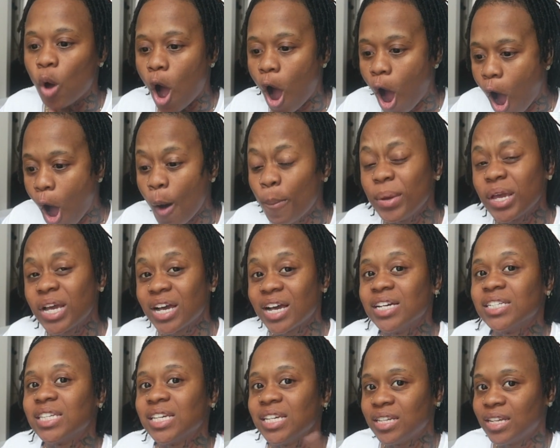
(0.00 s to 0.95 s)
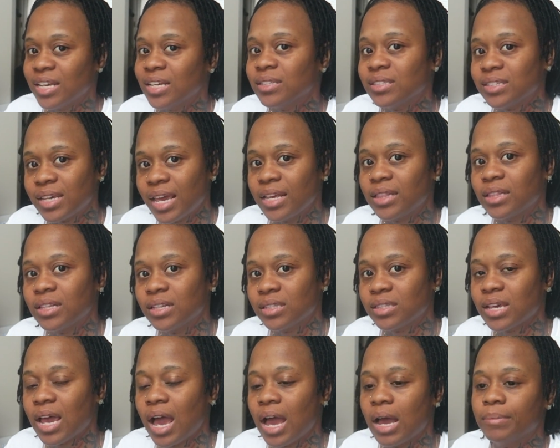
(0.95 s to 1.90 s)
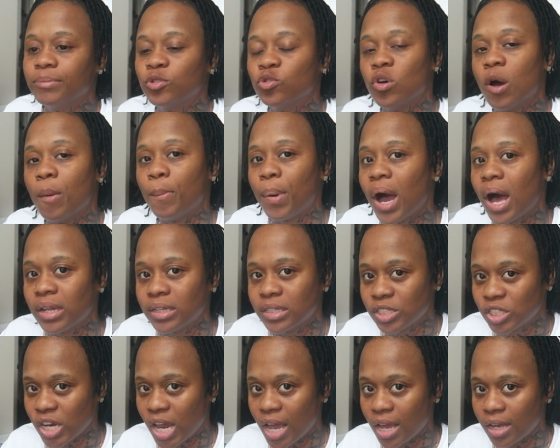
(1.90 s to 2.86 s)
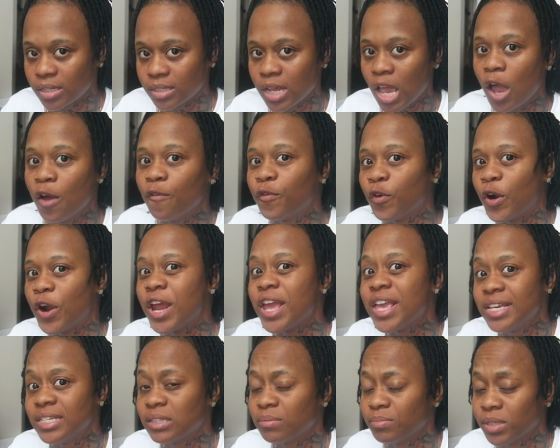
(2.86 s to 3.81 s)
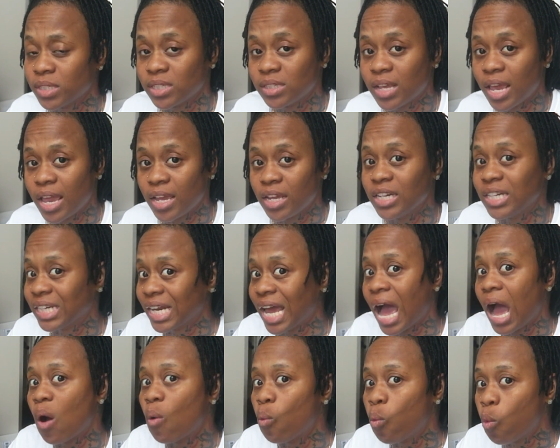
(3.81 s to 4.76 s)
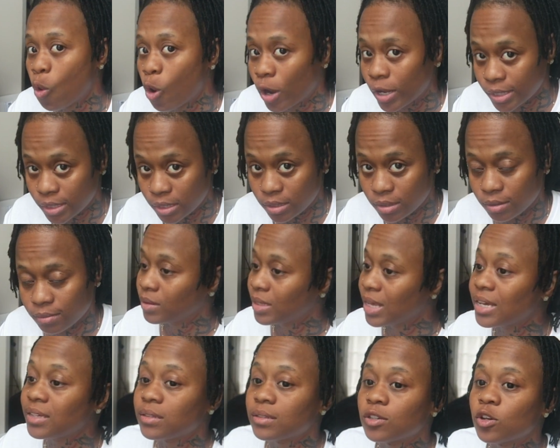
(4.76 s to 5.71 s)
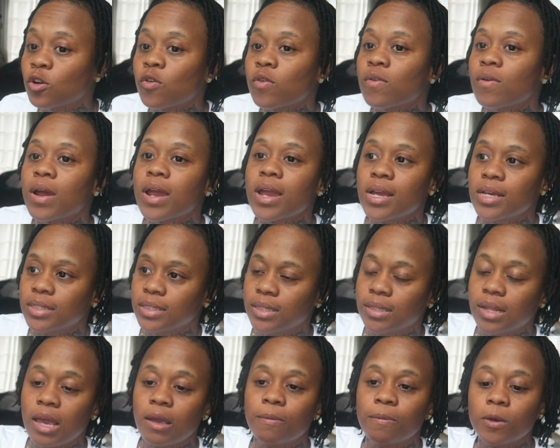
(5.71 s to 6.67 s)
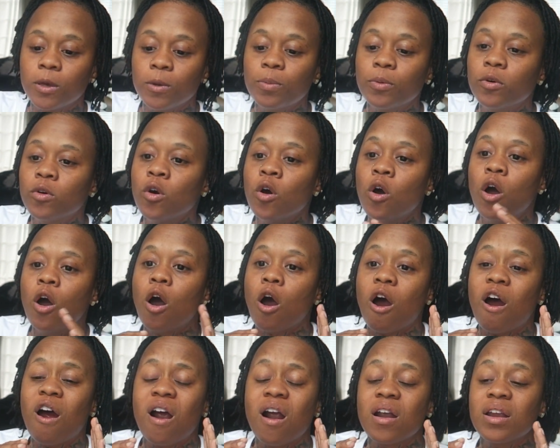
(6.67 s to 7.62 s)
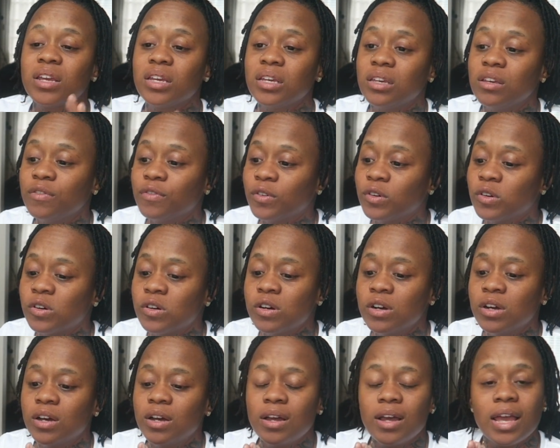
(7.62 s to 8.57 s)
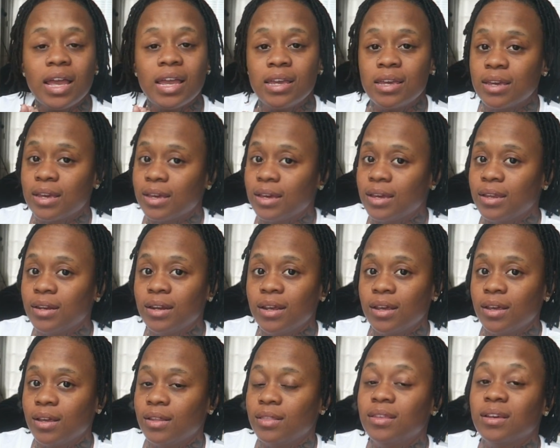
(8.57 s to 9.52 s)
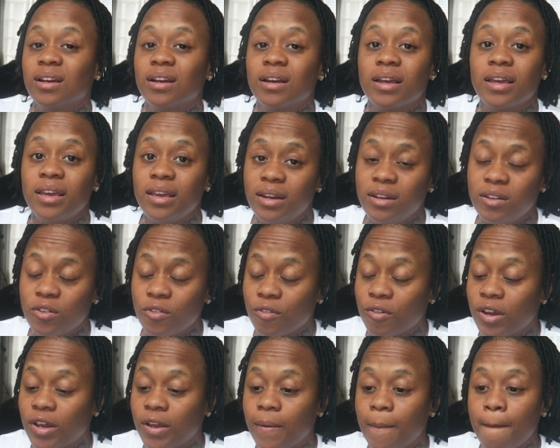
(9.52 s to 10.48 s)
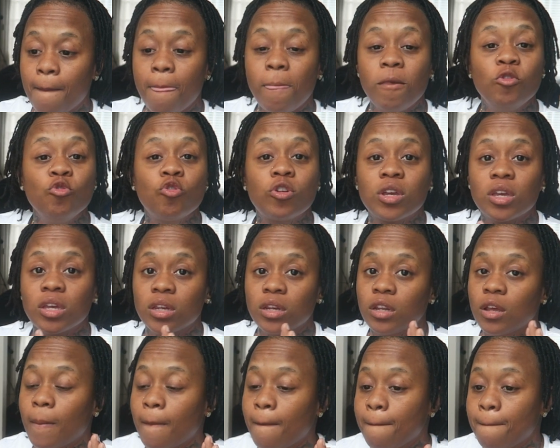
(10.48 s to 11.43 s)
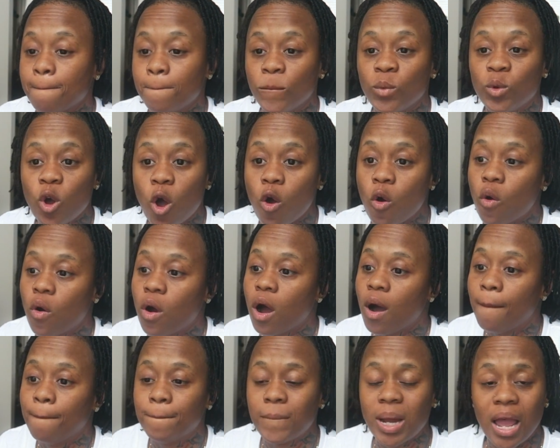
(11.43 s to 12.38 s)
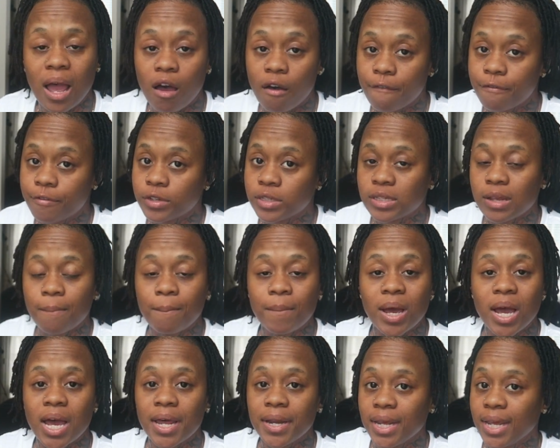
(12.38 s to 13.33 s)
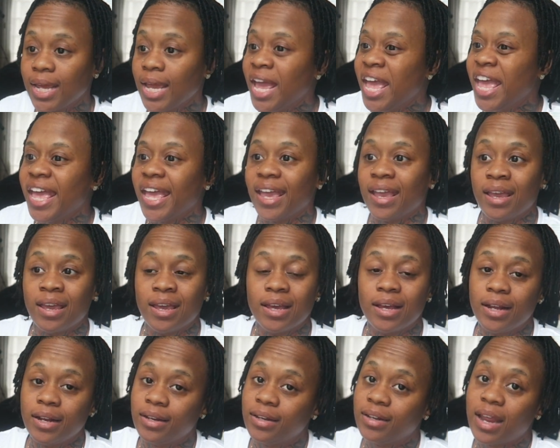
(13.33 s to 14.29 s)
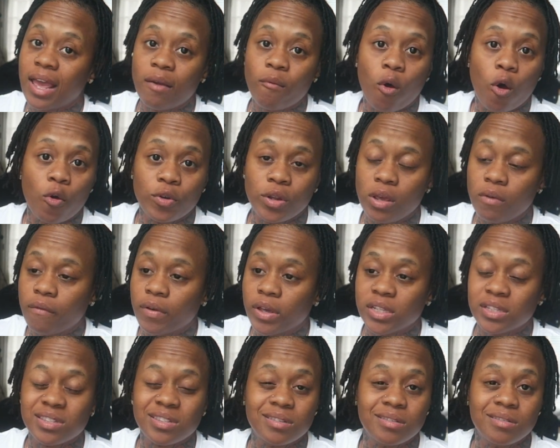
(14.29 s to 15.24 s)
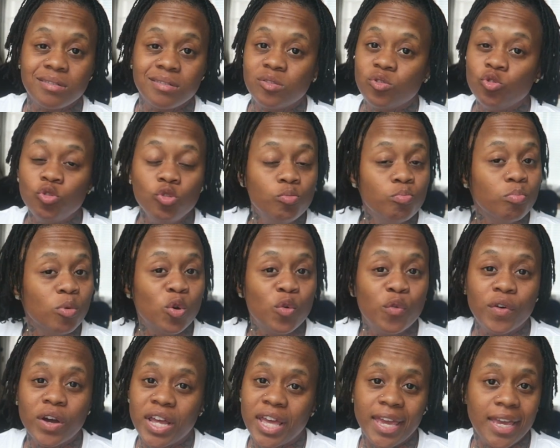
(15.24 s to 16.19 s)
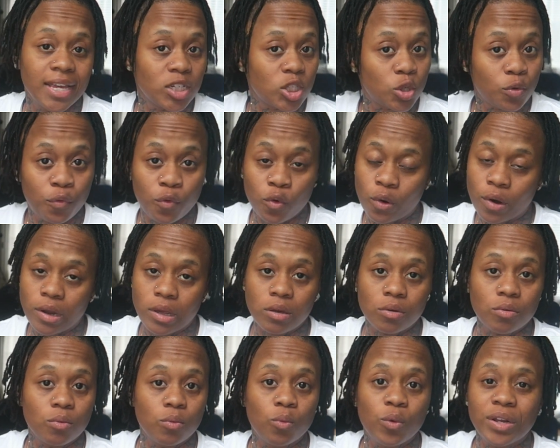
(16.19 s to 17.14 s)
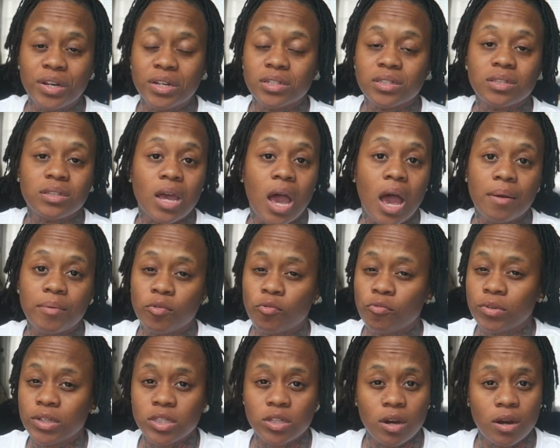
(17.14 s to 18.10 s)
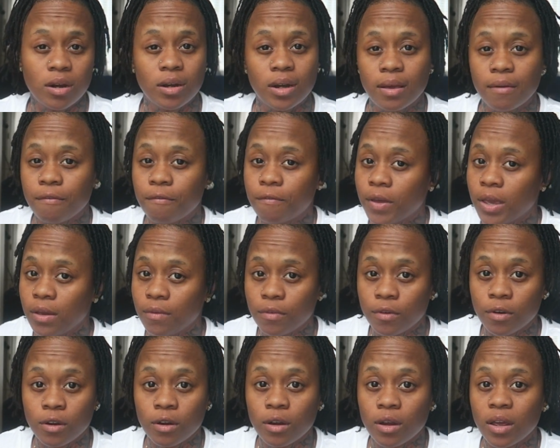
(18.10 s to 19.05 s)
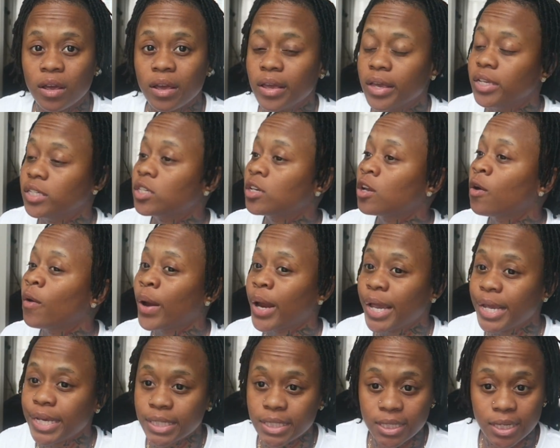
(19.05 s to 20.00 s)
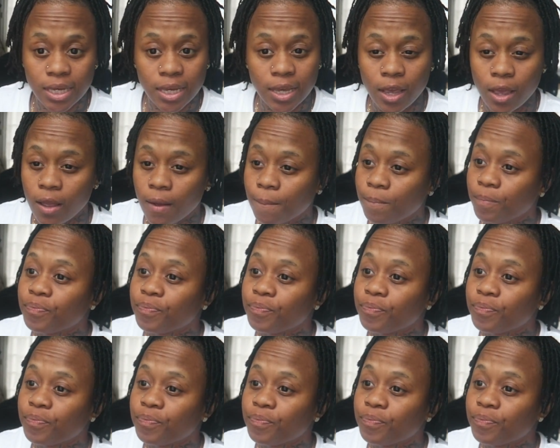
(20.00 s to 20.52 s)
All because he didn't take the time to apologize for his mistake, not once. That's crazy. Like, people are evil and they're ignorant. You can go a mile for somebody and they won't even move an inch for you when it's time to return that favor. It's crazy.